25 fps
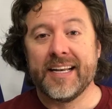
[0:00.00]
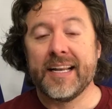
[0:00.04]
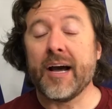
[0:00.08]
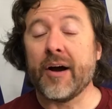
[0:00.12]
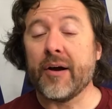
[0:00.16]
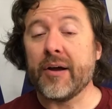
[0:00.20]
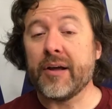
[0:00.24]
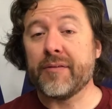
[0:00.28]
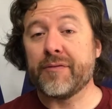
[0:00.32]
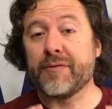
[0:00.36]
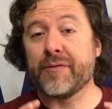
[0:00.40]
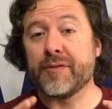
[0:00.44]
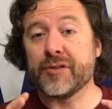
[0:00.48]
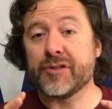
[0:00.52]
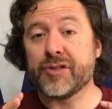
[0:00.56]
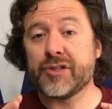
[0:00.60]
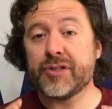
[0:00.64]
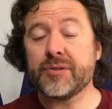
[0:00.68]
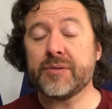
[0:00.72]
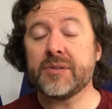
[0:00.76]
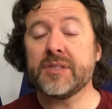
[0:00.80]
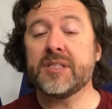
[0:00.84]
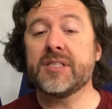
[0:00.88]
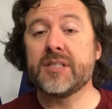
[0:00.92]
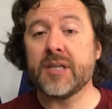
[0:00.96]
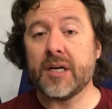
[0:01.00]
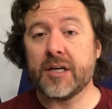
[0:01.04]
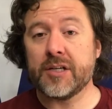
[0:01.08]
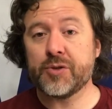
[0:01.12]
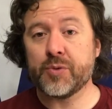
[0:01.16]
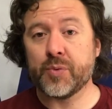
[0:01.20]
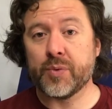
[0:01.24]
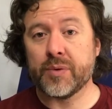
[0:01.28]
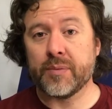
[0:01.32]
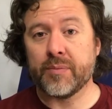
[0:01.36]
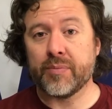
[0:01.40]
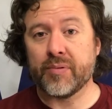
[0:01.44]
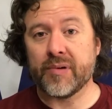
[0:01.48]
Now, if your student does
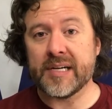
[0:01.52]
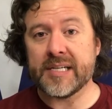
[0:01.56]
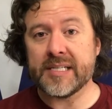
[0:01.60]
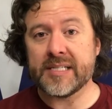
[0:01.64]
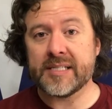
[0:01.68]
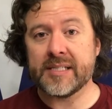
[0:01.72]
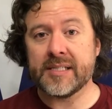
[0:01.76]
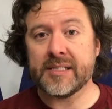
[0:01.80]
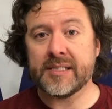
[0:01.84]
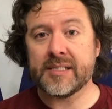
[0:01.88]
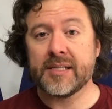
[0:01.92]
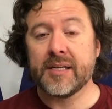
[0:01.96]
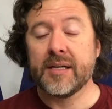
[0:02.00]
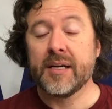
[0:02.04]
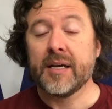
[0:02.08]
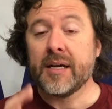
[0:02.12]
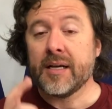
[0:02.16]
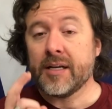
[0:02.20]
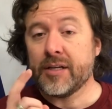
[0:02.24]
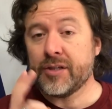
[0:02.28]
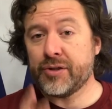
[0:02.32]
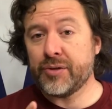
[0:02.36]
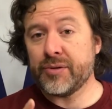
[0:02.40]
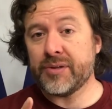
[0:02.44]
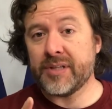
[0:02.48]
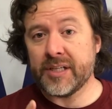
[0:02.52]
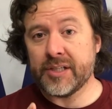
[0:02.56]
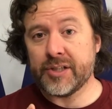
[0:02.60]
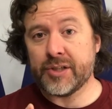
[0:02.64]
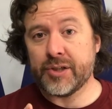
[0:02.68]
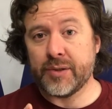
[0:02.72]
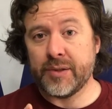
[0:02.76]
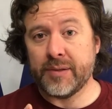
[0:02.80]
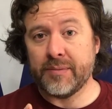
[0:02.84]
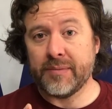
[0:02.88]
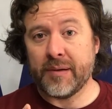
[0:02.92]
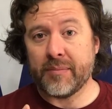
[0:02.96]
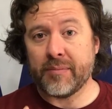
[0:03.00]
wear braces, 2 things
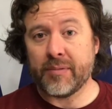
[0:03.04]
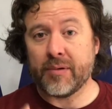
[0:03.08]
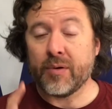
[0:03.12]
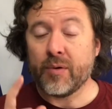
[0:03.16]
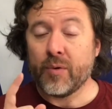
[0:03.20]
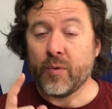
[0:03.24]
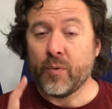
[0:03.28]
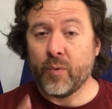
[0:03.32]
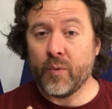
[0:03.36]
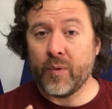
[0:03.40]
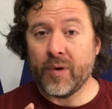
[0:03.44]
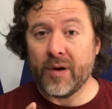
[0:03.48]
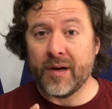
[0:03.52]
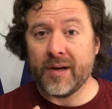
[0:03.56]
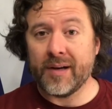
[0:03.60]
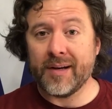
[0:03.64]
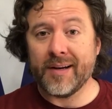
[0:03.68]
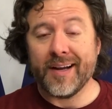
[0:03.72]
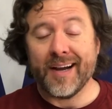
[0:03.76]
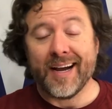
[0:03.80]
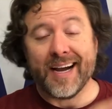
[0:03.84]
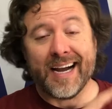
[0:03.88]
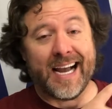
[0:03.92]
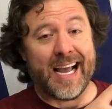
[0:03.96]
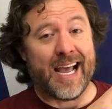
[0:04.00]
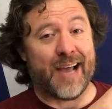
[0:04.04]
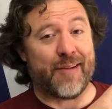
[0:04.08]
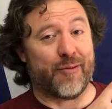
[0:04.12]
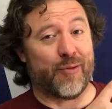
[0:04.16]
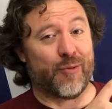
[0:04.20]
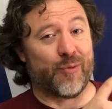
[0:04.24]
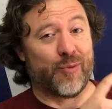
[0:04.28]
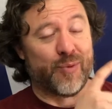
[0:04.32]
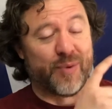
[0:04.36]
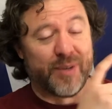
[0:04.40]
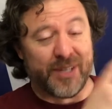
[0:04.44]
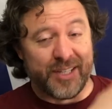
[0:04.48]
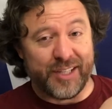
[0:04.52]
to remember. 1, I have a
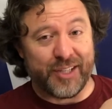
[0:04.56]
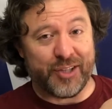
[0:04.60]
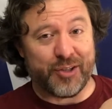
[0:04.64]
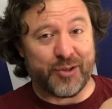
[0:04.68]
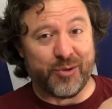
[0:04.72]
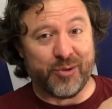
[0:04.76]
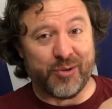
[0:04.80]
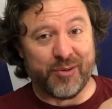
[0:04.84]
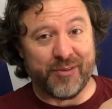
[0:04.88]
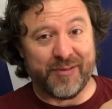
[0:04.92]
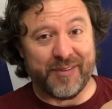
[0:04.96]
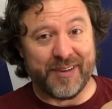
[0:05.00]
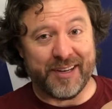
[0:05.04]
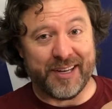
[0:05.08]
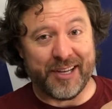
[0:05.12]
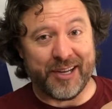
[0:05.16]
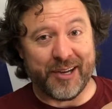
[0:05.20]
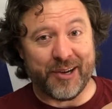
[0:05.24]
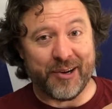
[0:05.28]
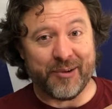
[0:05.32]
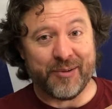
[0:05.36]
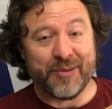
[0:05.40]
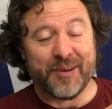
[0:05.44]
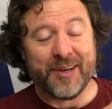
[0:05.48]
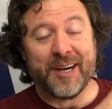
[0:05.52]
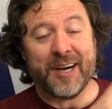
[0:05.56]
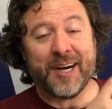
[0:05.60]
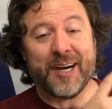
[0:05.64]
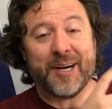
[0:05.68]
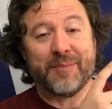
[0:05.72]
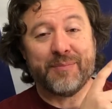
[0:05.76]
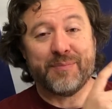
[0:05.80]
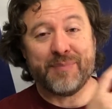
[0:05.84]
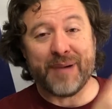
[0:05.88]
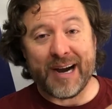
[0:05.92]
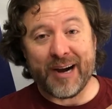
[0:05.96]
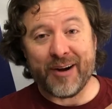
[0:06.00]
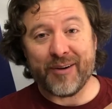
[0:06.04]
really cool video
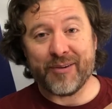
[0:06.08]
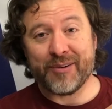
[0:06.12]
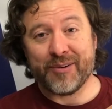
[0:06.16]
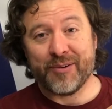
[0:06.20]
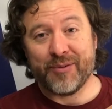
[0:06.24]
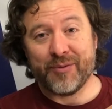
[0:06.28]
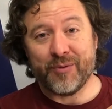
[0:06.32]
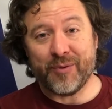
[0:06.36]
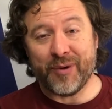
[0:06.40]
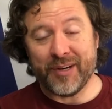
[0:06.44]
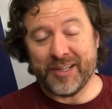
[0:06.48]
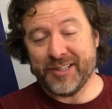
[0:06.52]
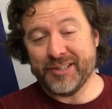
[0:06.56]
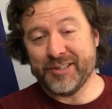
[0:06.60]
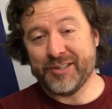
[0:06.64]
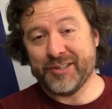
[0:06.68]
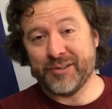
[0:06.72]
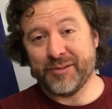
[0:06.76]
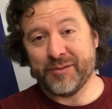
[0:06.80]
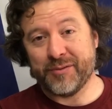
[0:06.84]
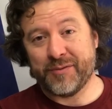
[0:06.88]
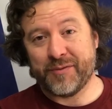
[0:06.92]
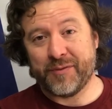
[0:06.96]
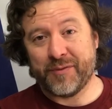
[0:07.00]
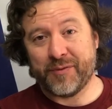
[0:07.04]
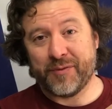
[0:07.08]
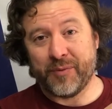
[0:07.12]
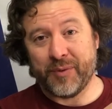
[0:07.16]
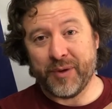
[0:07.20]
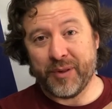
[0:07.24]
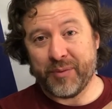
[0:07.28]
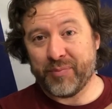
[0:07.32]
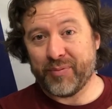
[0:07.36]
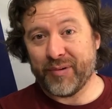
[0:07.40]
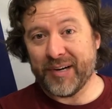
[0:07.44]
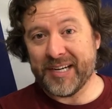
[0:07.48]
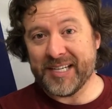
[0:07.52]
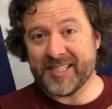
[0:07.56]
about what to do with
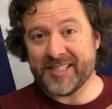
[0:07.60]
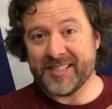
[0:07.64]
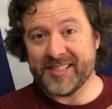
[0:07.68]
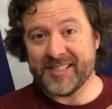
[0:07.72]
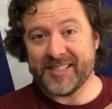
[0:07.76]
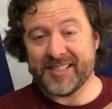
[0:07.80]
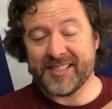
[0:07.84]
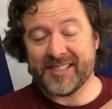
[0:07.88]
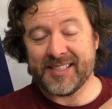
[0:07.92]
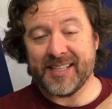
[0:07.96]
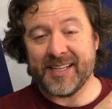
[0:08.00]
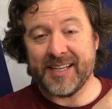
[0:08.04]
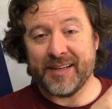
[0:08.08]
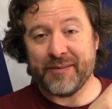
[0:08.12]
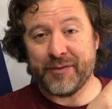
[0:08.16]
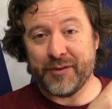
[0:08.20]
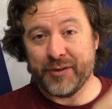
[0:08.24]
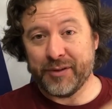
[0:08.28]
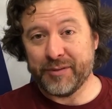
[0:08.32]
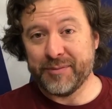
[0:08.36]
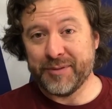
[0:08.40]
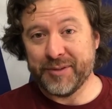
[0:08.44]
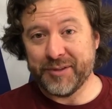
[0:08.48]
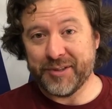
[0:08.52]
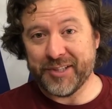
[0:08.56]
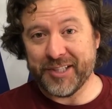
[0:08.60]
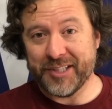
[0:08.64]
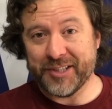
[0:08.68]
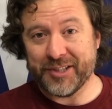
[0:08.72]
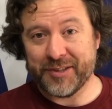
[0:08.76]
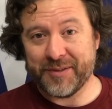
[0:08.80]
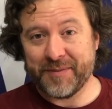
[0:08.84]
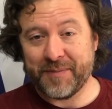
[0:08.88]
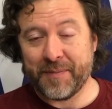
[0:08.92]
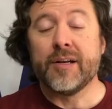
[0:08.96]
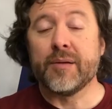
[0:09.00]
braces if you're a musician.